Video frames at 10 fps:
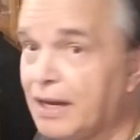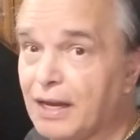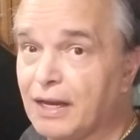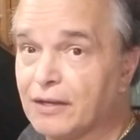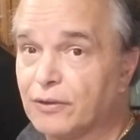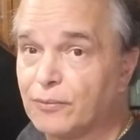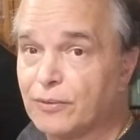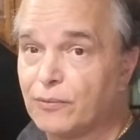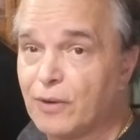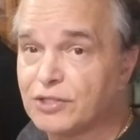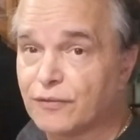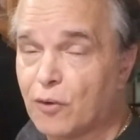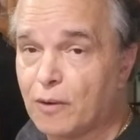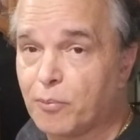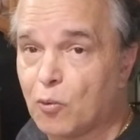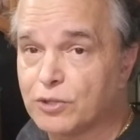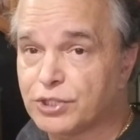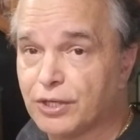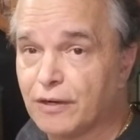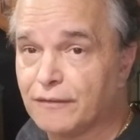in the reservoir
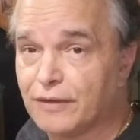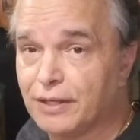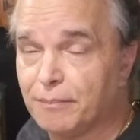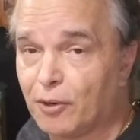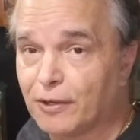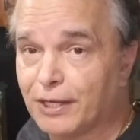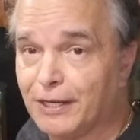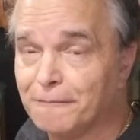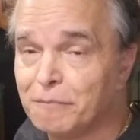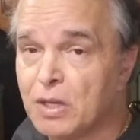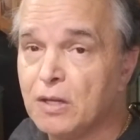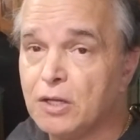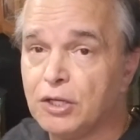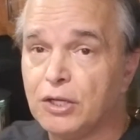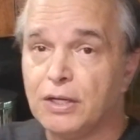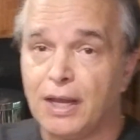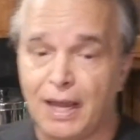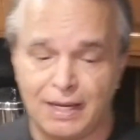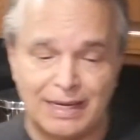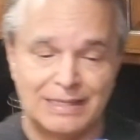portion of the Berkey
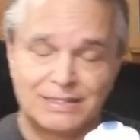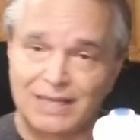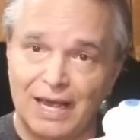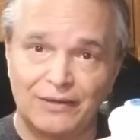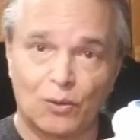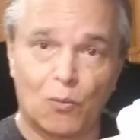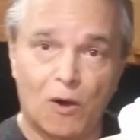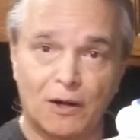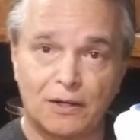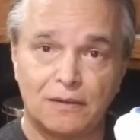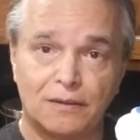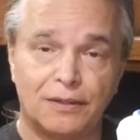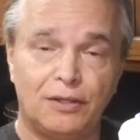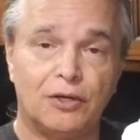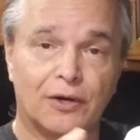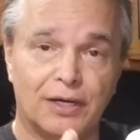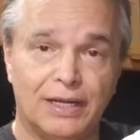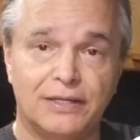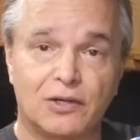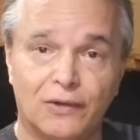and inside the water, you're going to
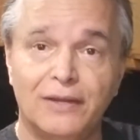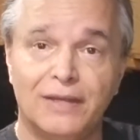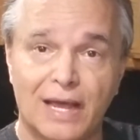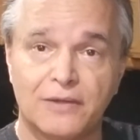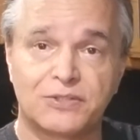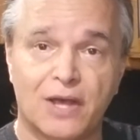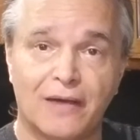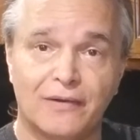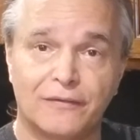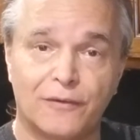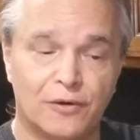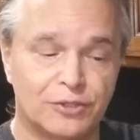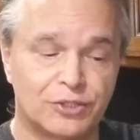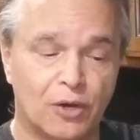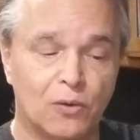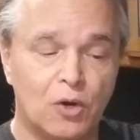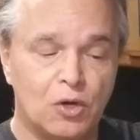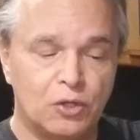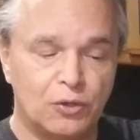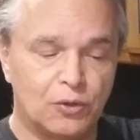need to clean the outside of it first. So
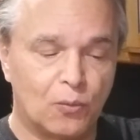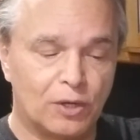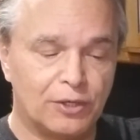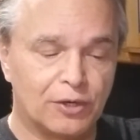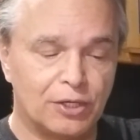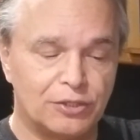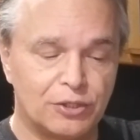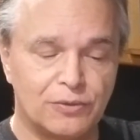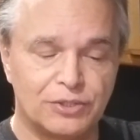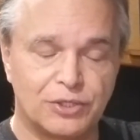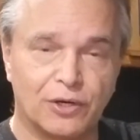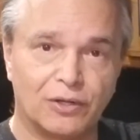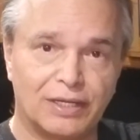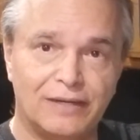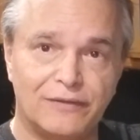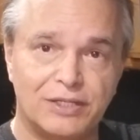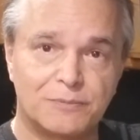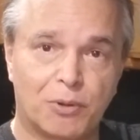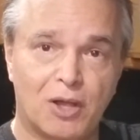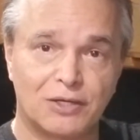what you're going to do is you're going to leave these
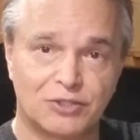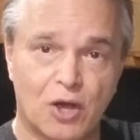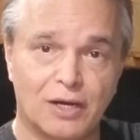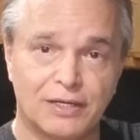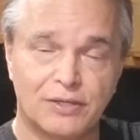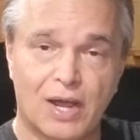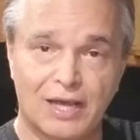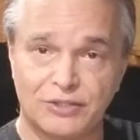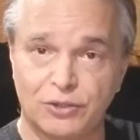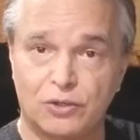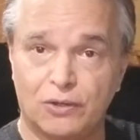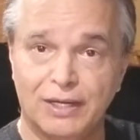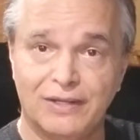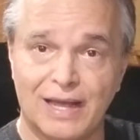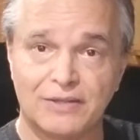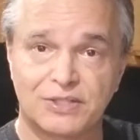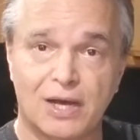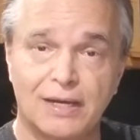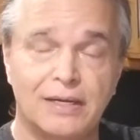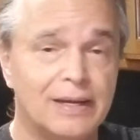plugs on it as you clean the
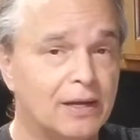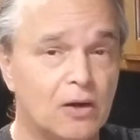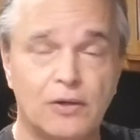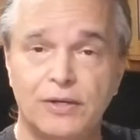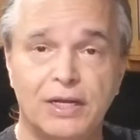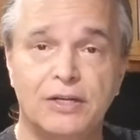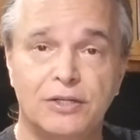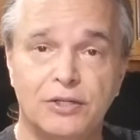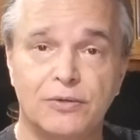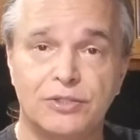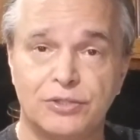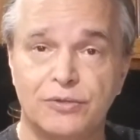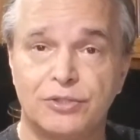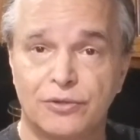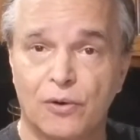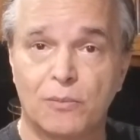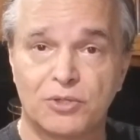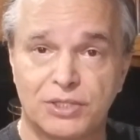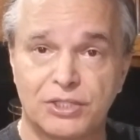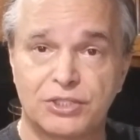outside. And all you need to do is use your
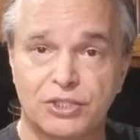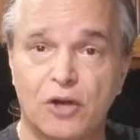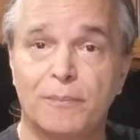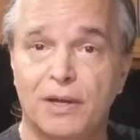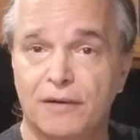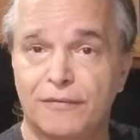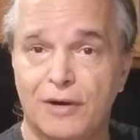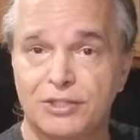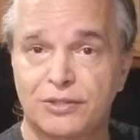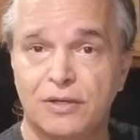normal dish soap and a fresh